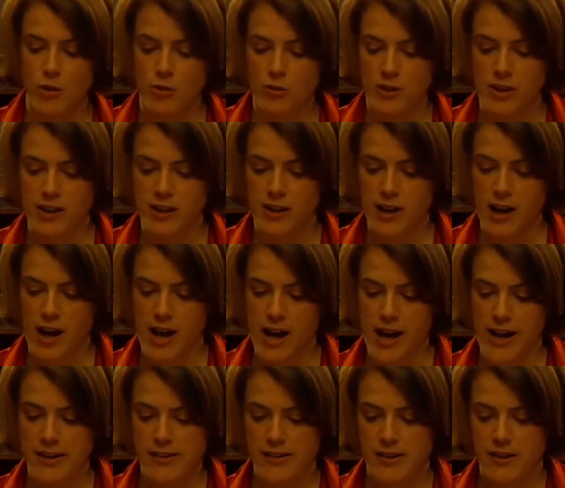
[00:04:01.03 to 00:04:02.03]
only
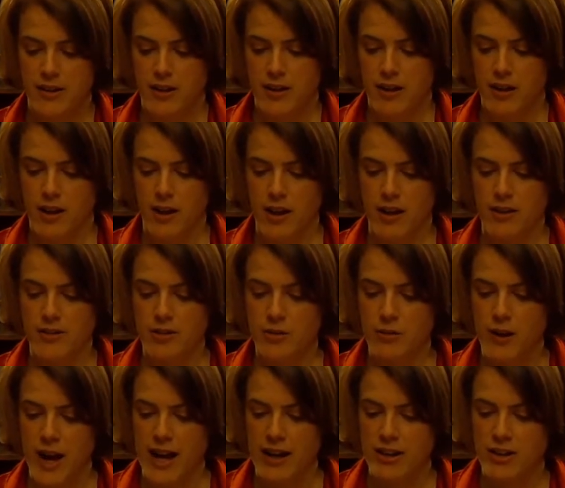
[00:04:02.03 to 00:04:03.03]
guide to
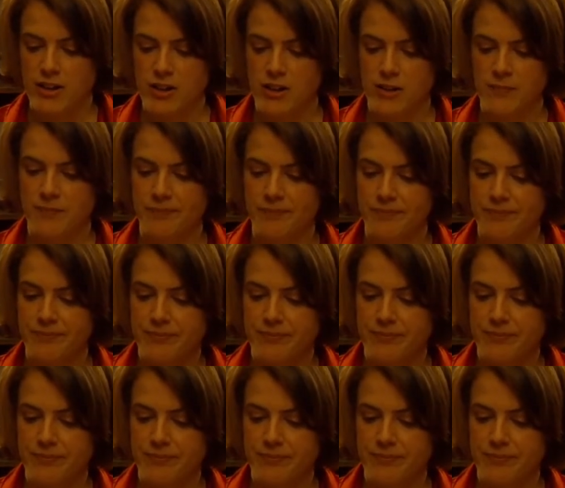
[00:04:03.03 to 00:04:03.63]
action.